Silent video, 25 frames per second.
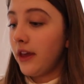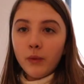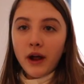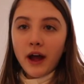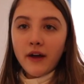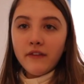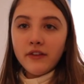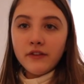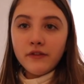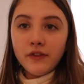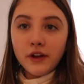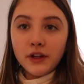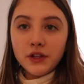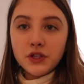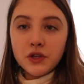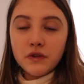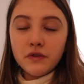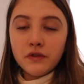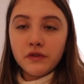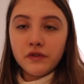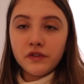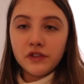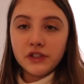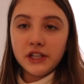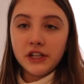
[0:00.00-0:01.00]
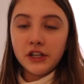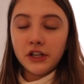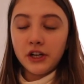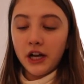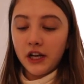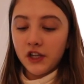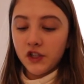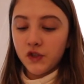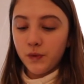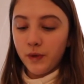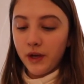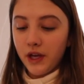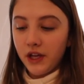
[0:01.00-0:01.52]
We're having friends over for dinner
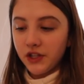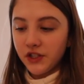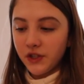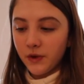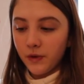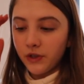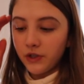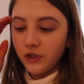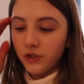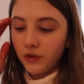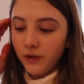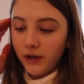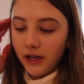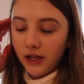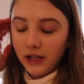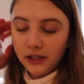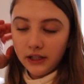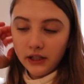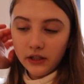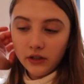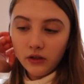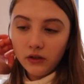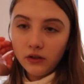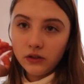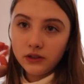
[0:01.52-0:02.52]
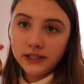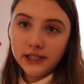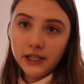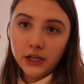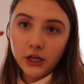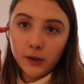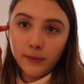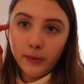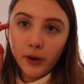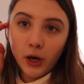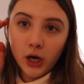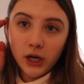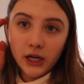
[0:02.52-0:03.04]
next week, so we're doing a little
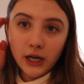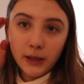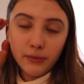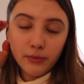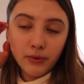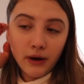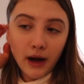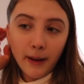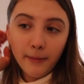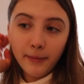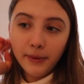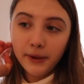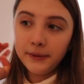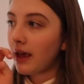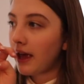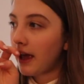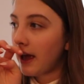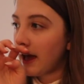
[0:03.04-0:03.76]
dinner party prep.